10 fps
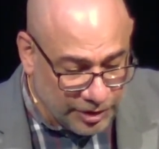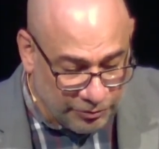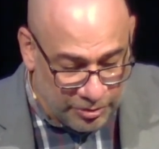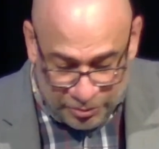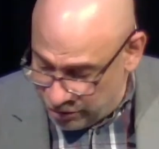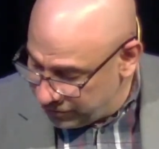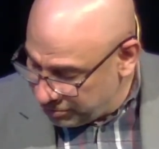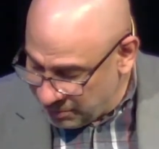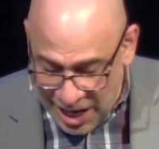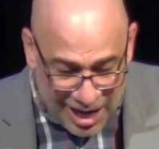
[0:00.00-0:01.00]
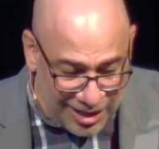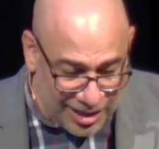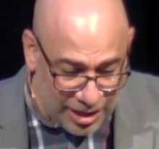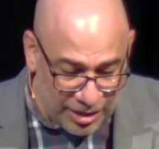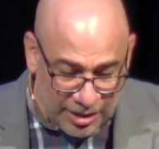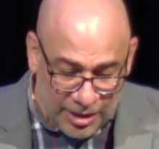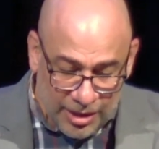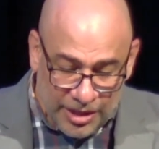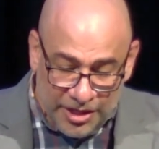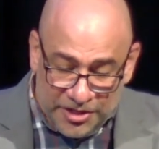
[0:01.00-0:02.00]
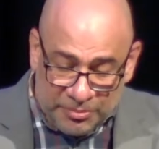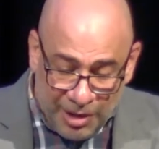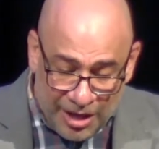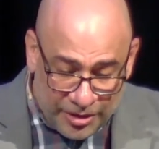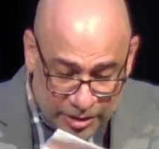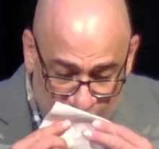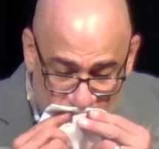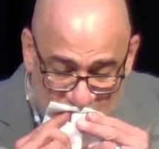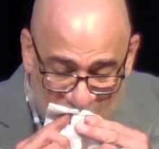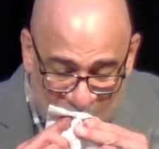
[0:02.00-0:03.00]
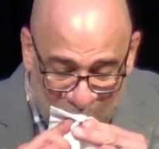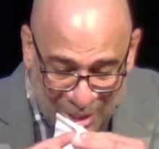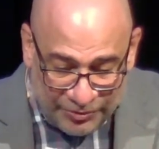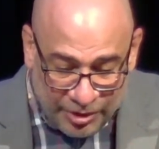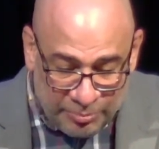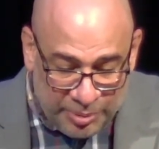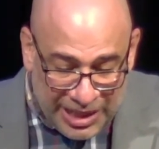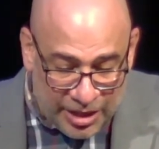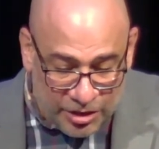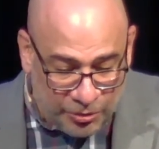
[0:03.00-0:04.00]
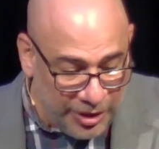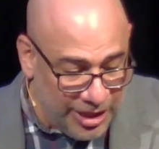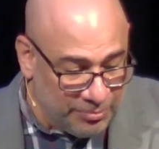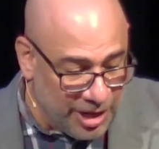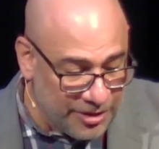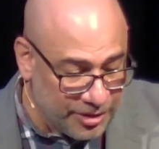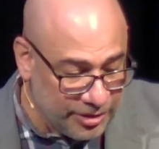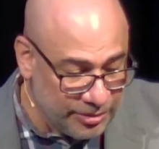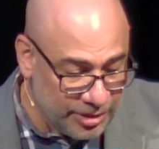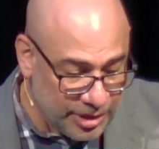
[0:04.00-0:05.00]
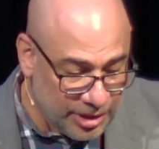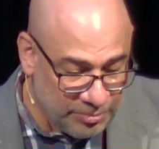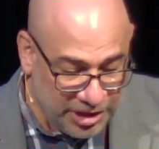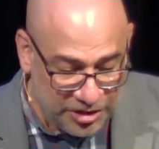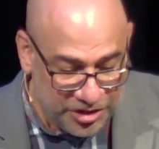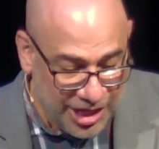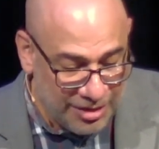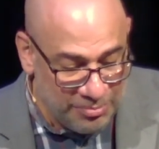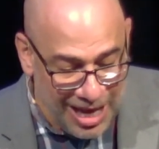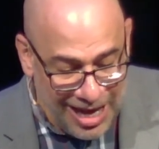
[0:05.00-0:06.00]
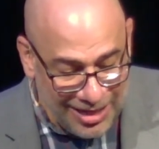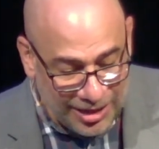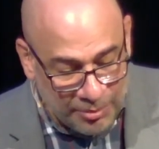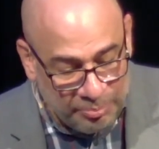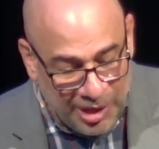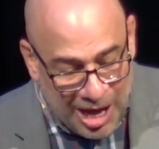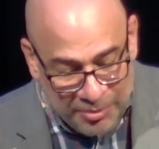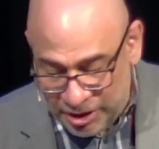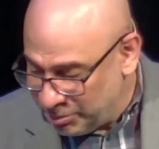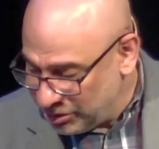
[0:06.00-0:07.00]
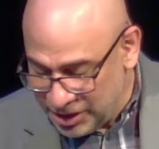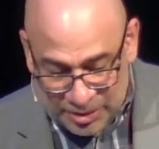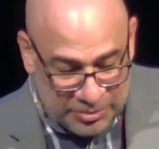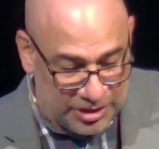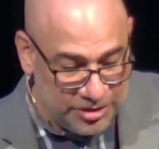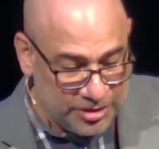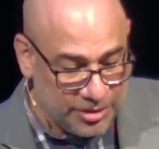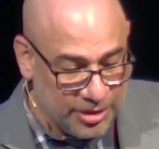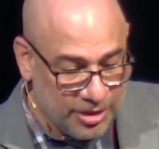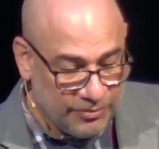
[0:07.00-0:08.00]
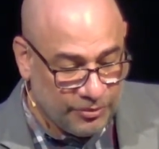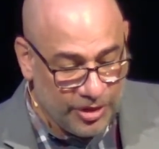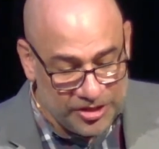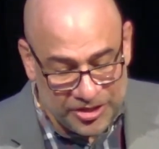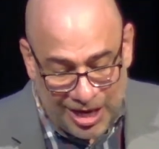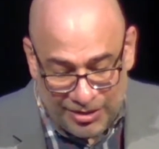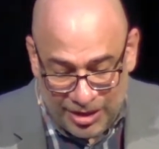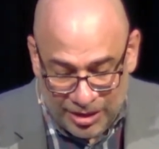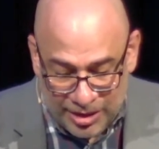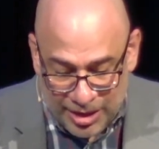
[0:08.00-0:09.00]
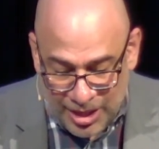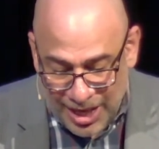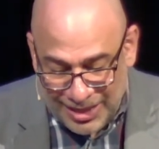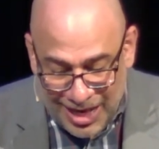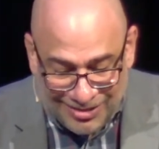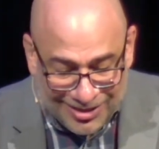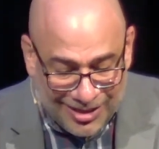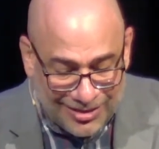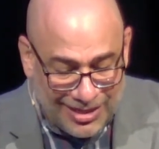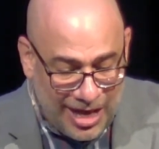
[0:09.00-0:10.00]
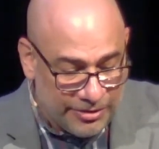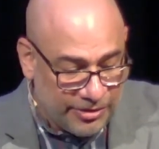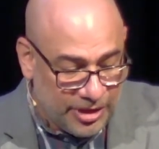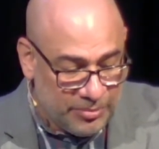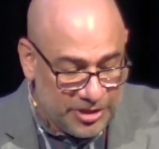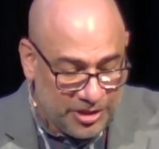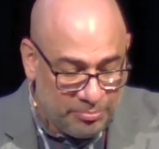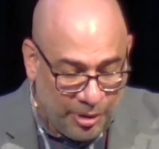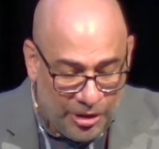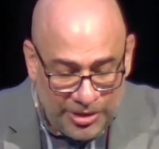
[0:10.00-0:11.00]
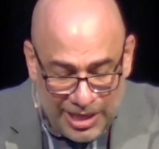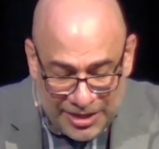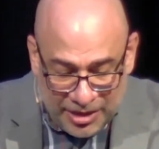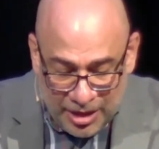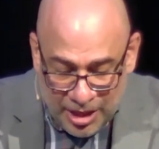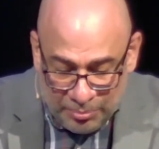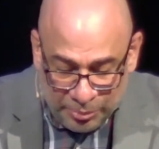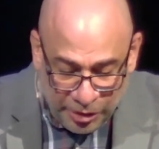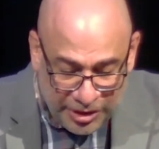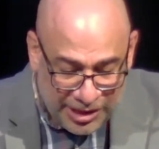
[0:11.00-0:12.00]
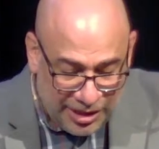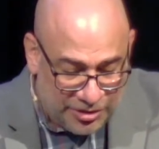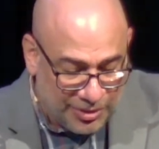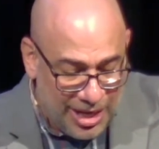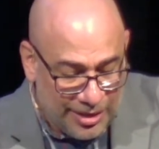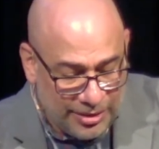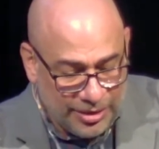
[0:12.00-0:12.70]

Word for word: removed Ma'akah, his mother, from being queen mother because she had made an abominable image for Asherah. And Asa cut down her image and burned it at the brook Kidron.